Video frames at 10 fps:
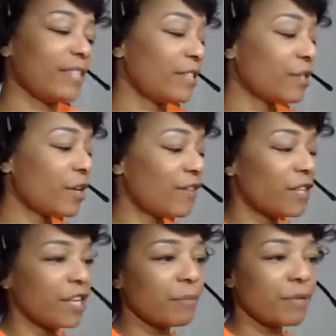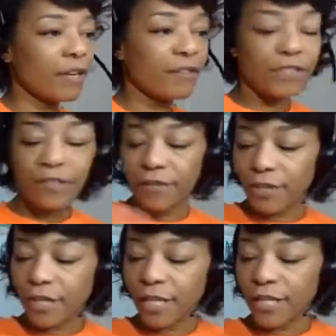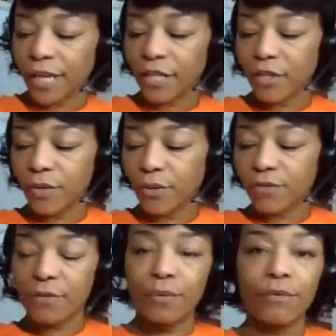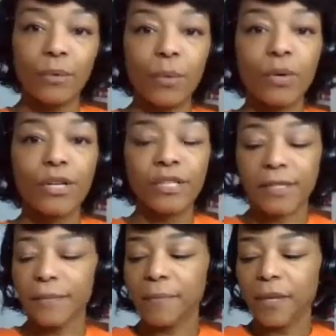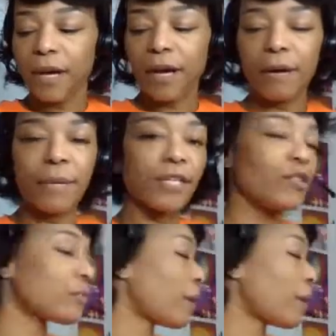So I have a number of different things that I use for rewards. I use